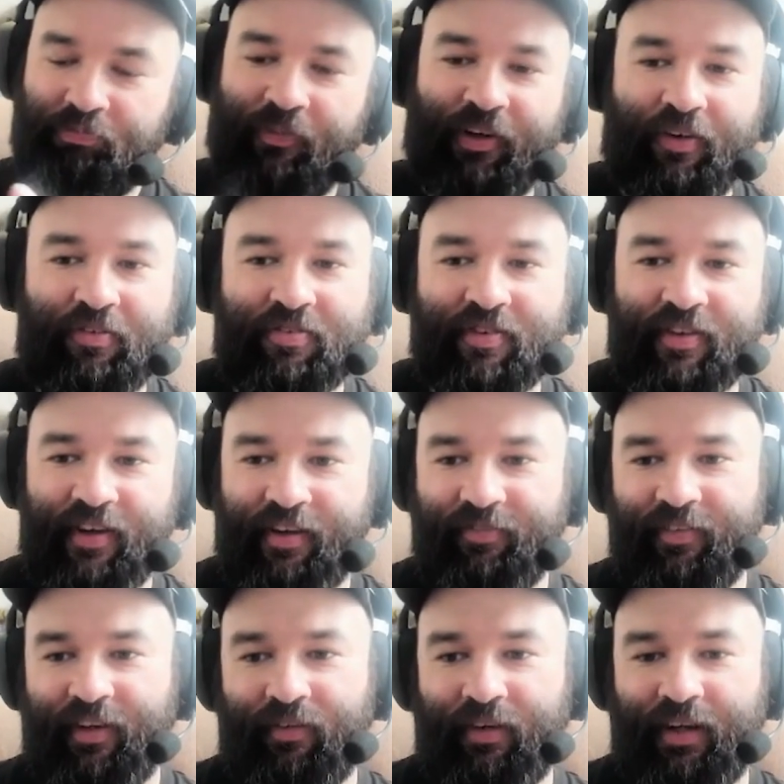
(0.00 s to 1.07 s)
Close
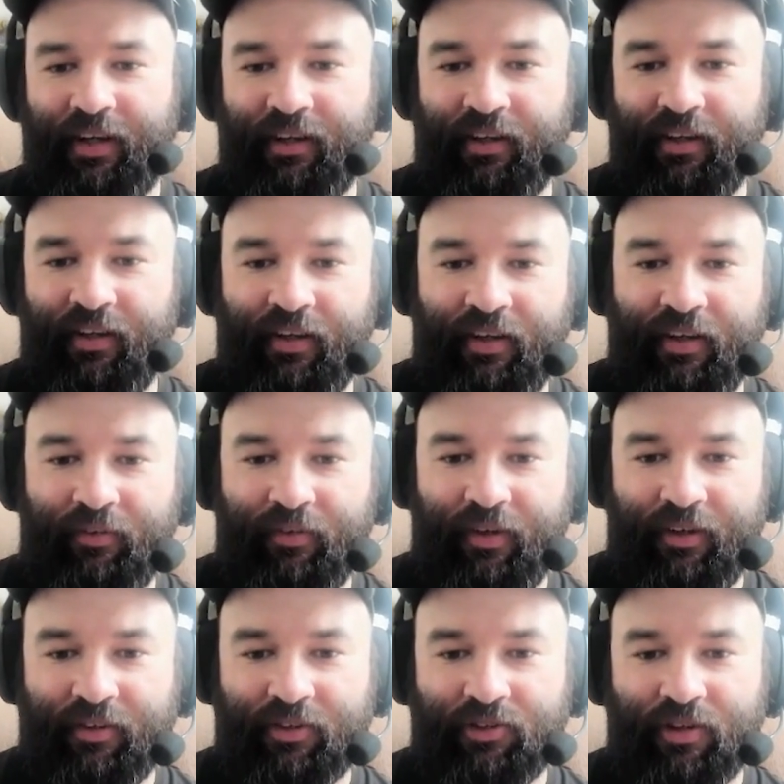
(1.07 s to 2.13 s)
enough anyway.
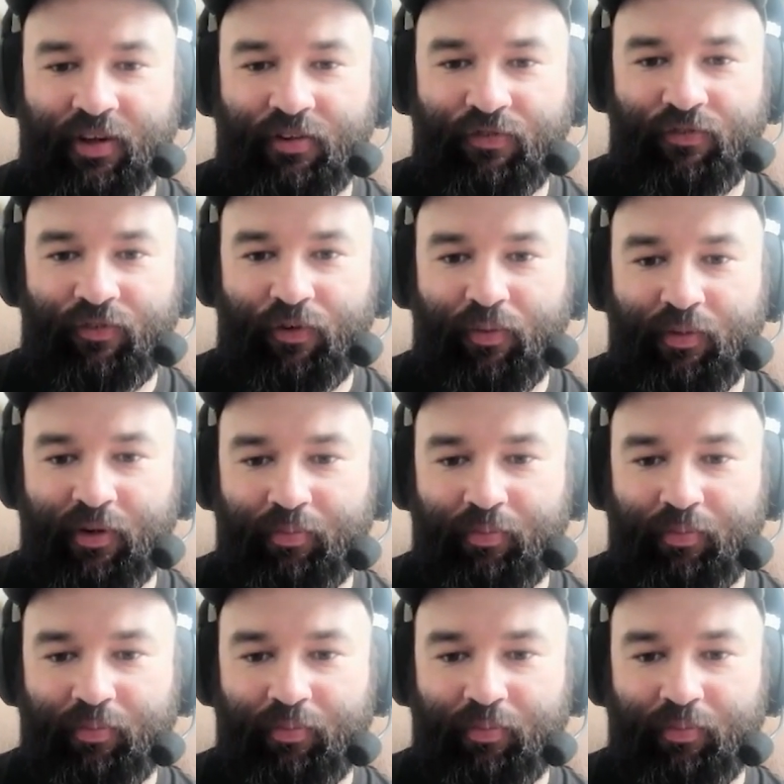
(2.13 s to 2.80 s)
Hit the transform